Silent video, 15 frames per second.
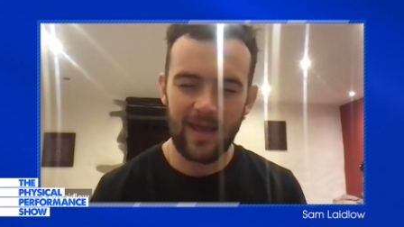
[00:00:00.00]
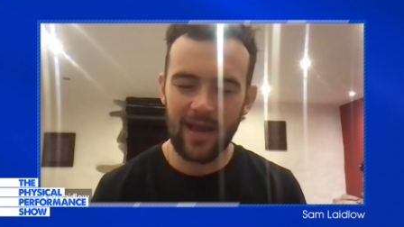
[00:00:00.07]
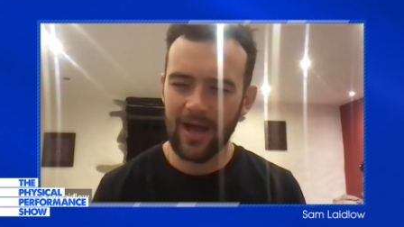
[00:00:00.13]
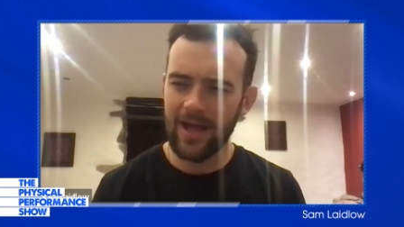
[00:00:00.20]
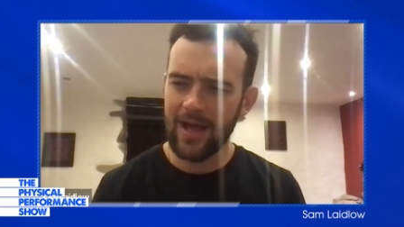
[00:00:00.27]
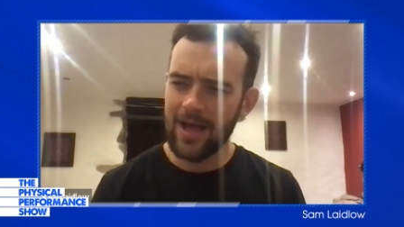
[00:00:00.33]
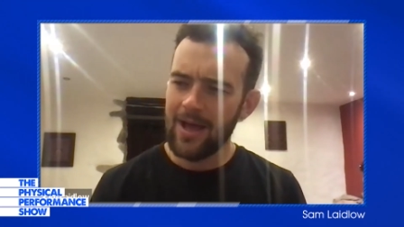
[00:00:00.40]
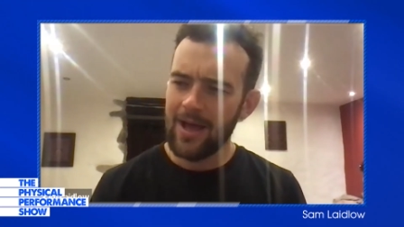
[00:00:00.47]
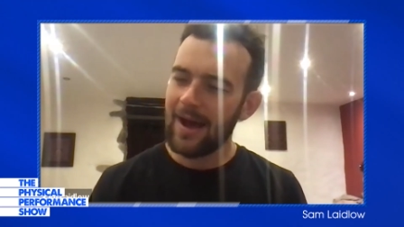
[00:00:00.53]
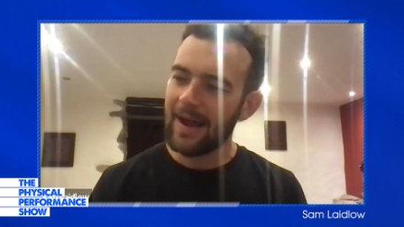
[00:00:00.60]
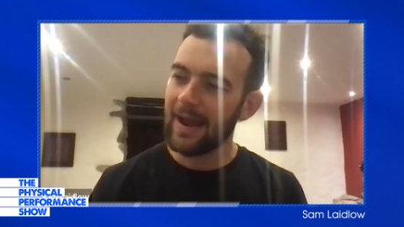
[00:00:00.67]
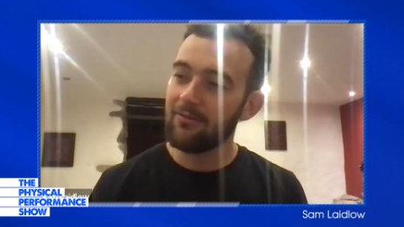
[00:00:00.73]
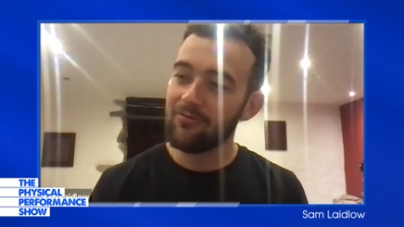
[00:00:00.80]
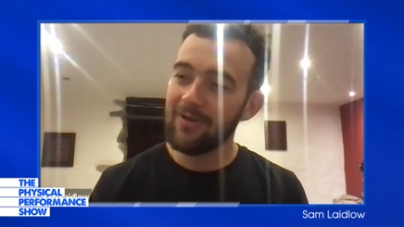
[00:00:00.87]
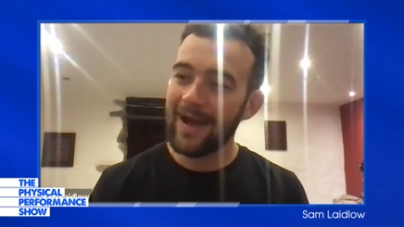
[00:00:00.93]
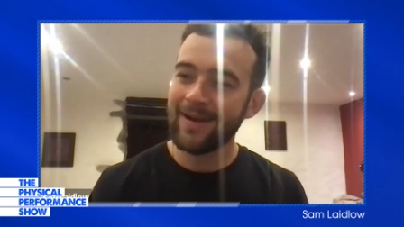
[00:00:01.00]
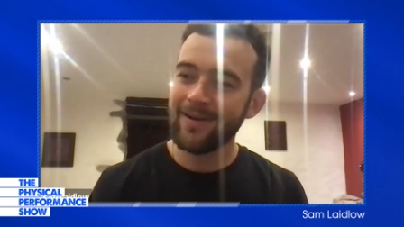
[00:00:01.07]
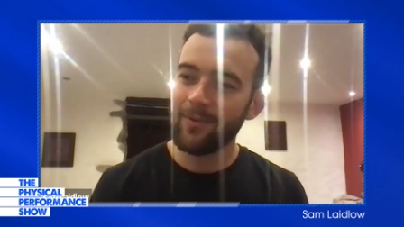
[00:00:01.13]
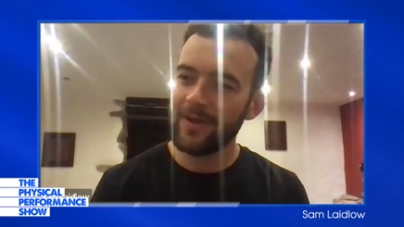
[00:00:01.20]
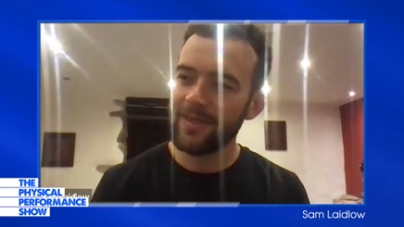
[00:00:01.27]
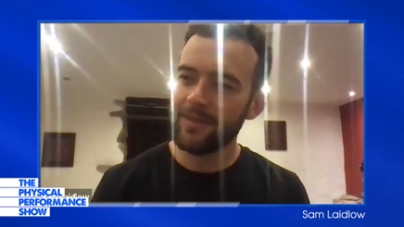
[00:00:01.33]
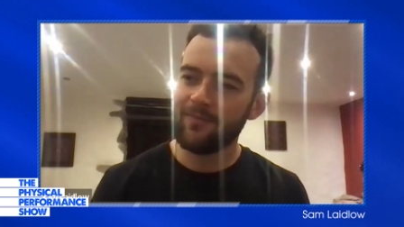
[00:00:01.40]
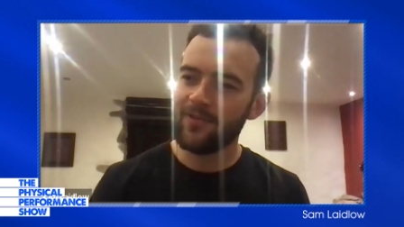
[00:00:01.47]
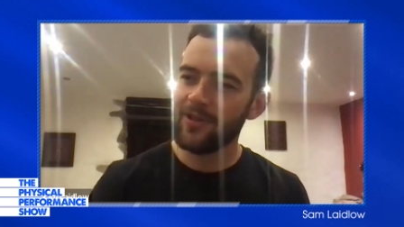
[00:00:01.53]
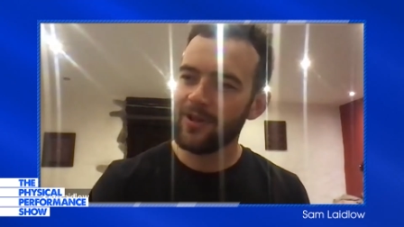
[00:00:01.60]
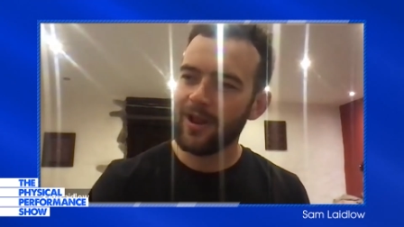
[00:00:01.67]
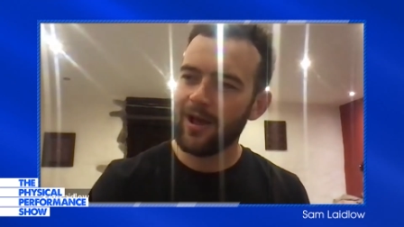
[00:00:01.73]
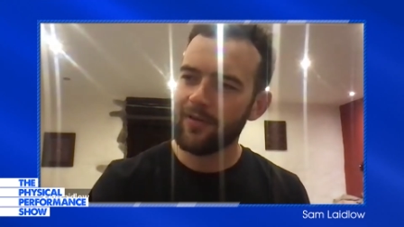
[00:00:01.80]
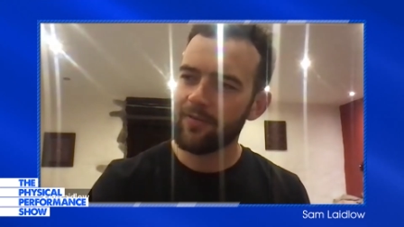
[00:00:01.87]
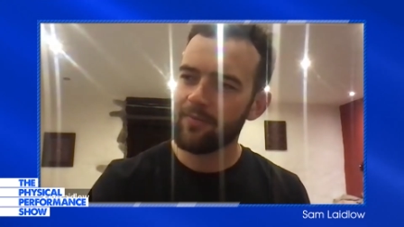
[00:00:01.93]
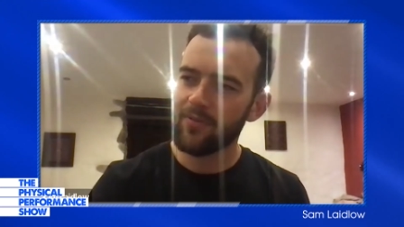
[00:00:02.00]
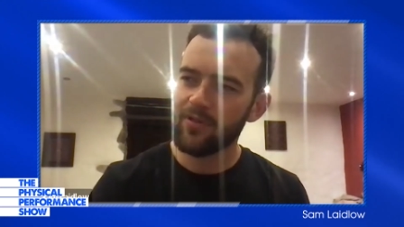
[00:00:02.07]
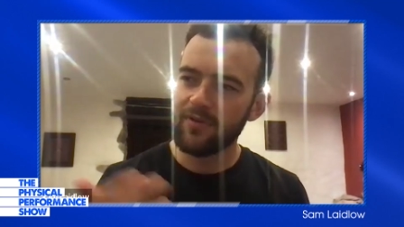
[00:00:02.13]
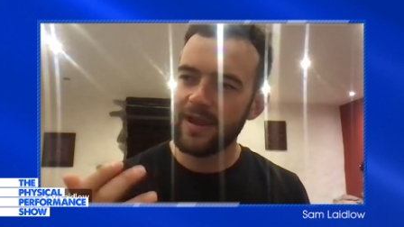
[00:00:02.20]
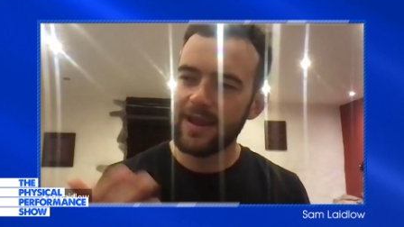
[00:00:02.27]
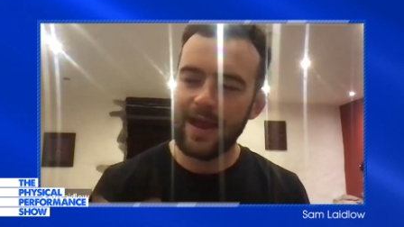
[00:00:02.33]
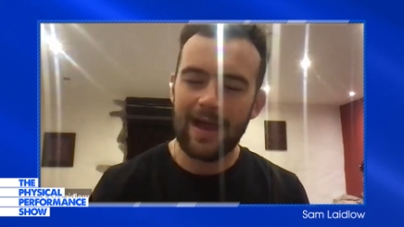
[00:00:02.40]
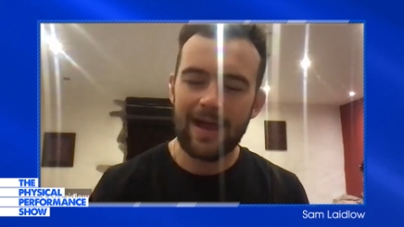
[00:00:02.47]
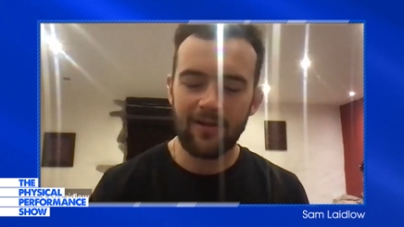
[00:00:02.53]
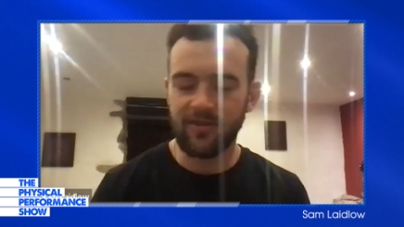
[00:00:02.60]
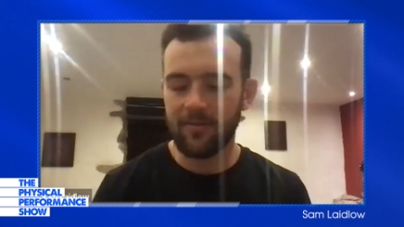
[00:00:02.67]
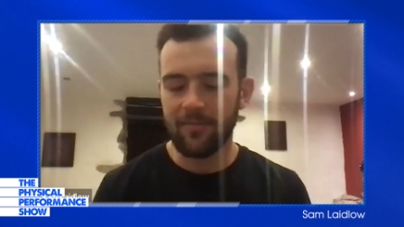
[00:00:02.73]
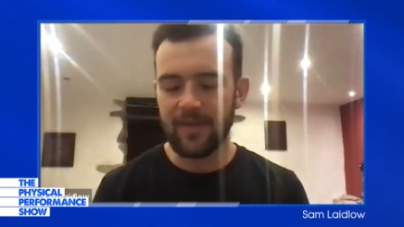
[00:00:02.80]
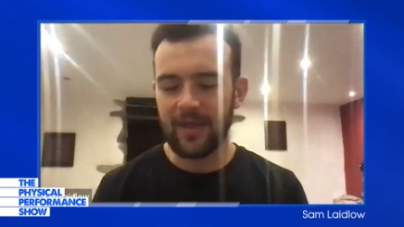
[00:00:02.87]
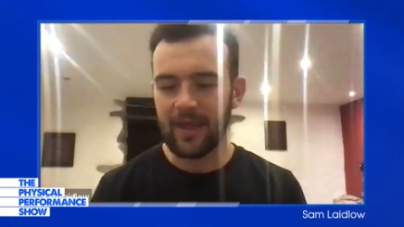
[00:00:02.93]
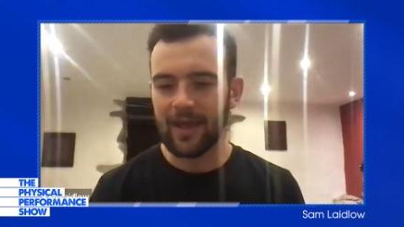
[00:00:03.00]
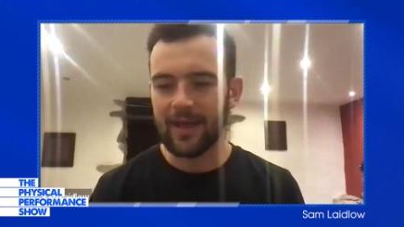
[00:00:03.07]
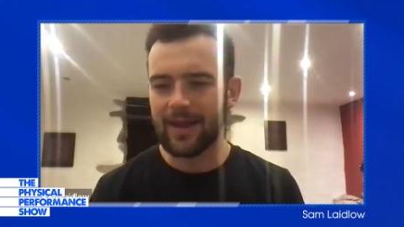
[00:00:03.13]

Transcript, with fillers: And I ran with him for the last 3K or something.